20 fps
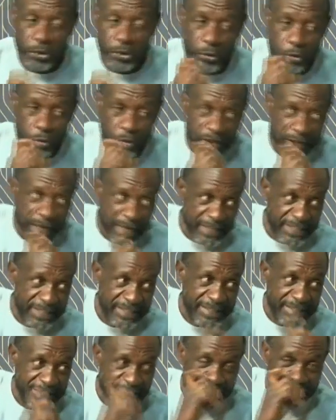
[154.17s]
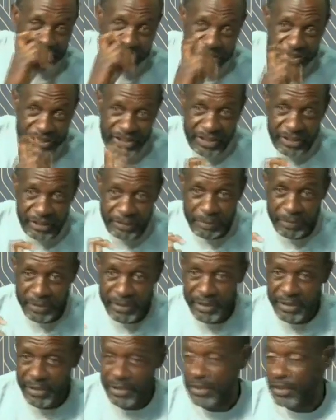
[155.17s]
You tax that
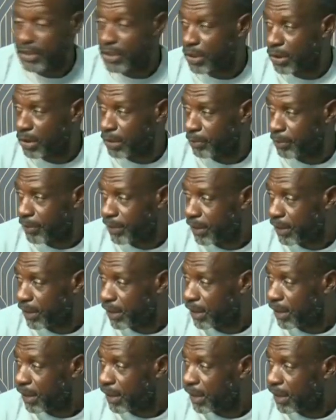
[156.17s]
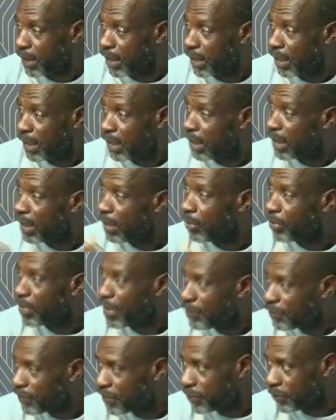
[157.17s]
GDP in this economy on
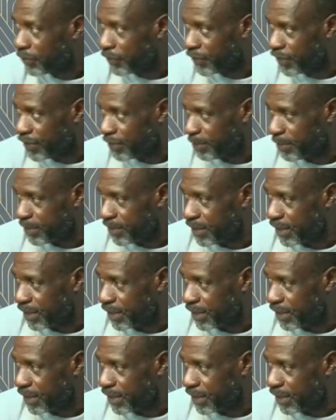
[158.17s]
average of 30%.